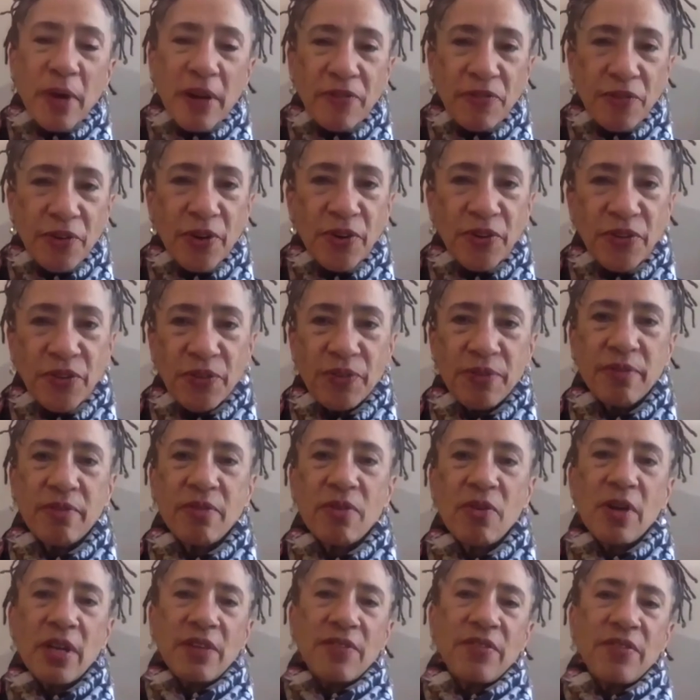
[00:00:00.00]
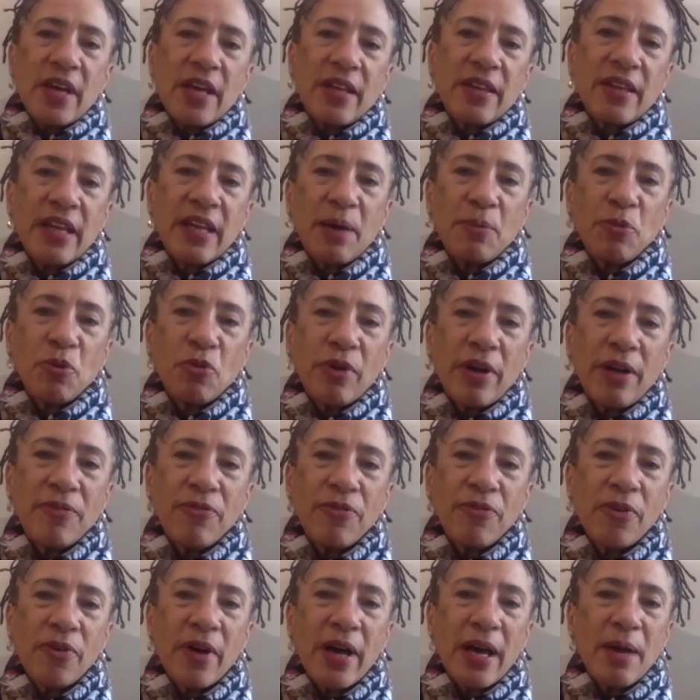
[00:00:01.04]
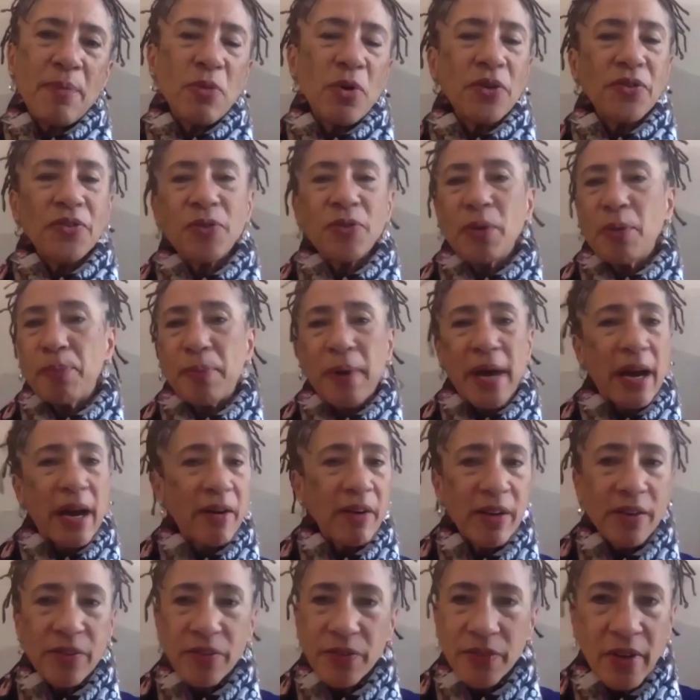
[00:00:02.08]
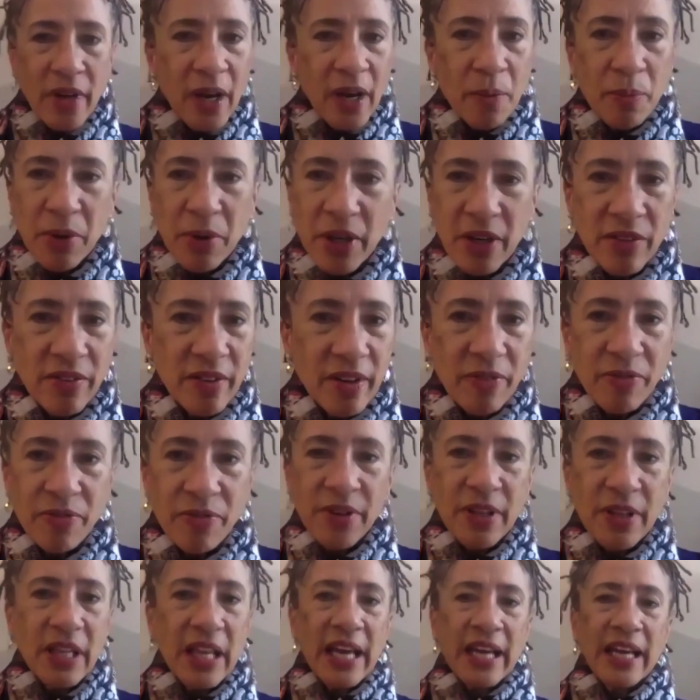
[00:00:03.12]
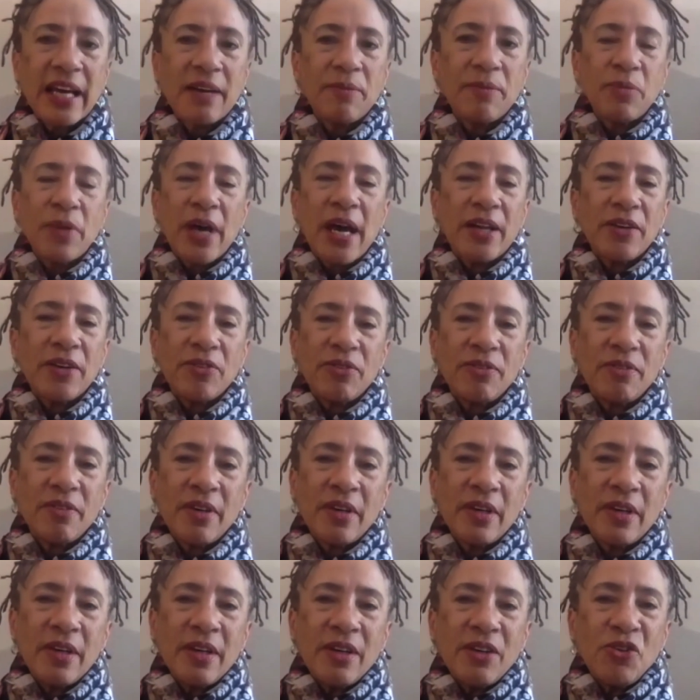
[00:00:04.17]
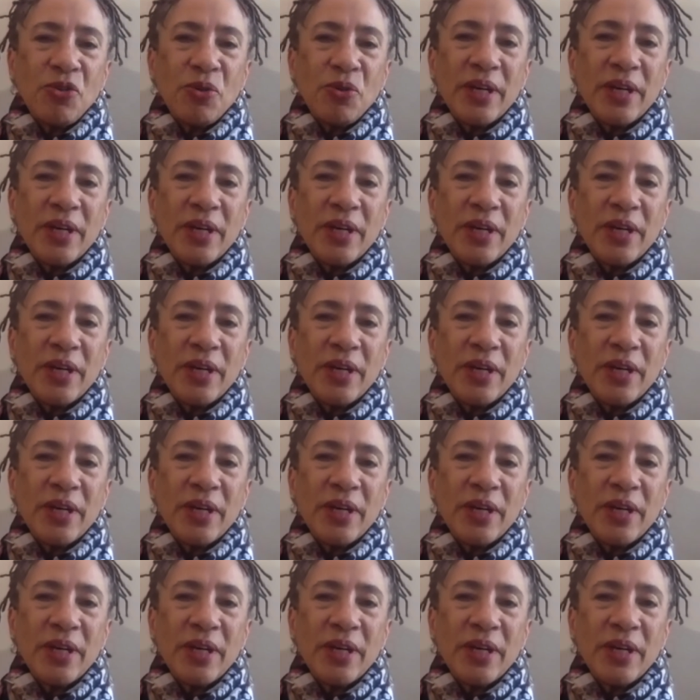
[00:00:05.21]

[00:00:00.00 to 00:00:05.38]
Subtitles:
first thought is that I'm grateful. I'm also embarrassed because I feel like I'm not doing